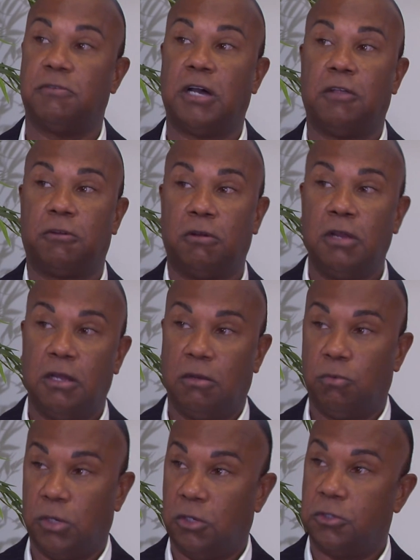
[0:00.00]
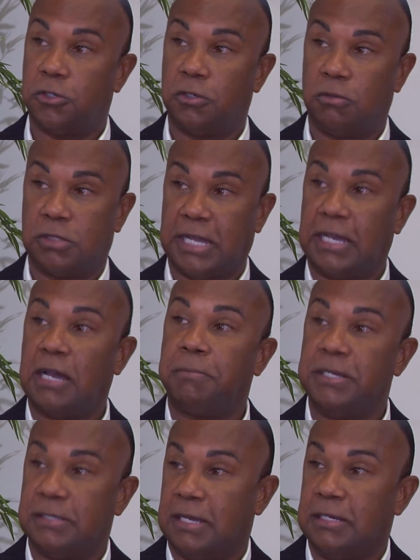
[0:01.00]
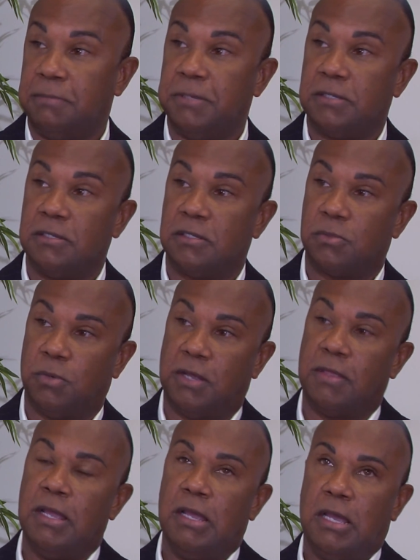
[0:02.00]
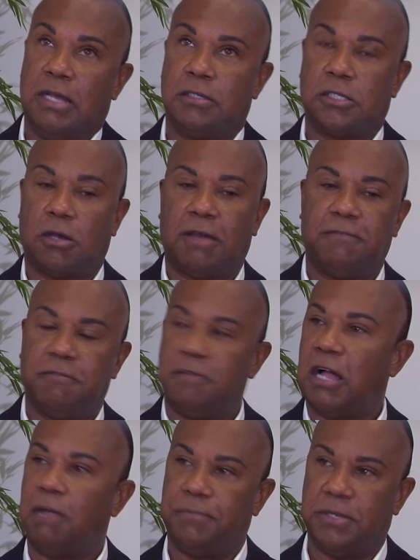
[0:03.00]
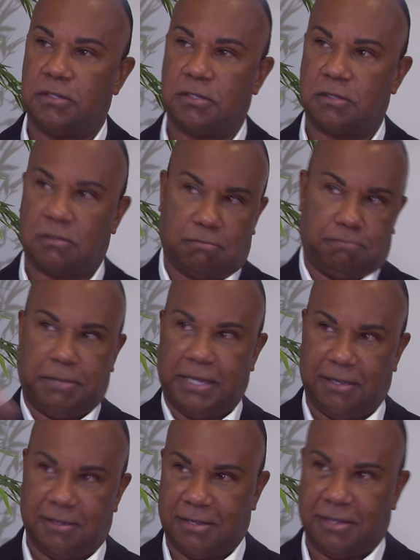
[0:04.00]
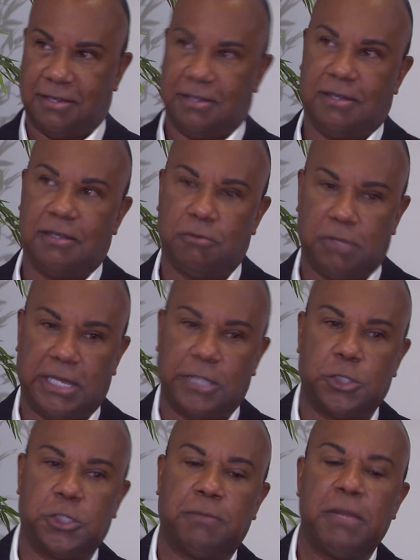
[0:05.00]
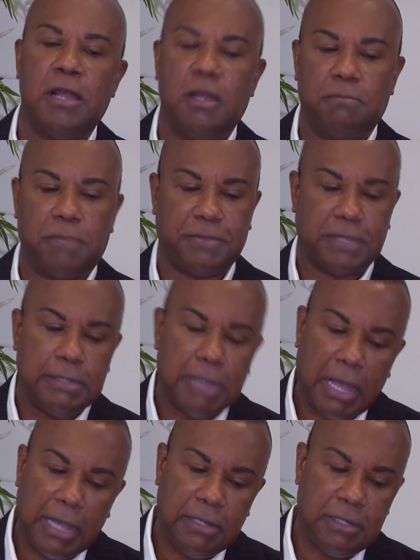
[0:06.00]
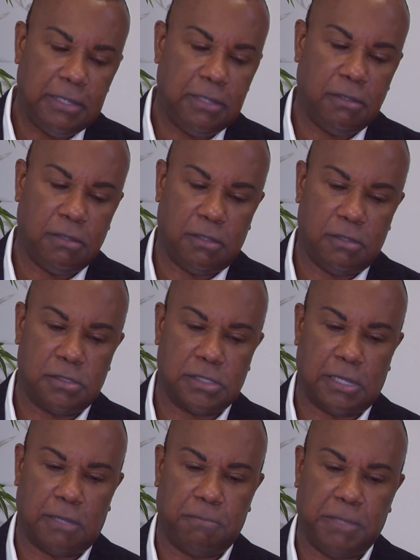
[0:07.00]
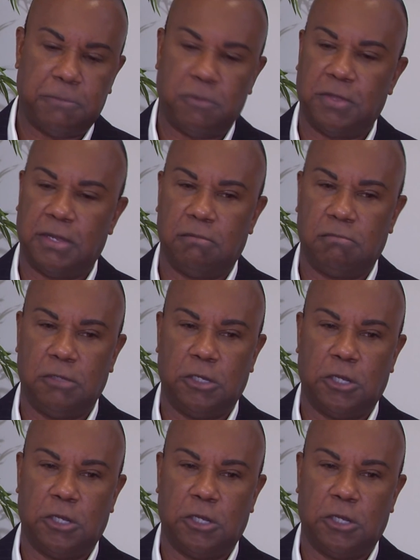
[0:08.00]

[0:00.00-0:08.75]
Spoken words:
of other real estate companies that I did business with. And so I've developed this big relationship. But the 90 is people that,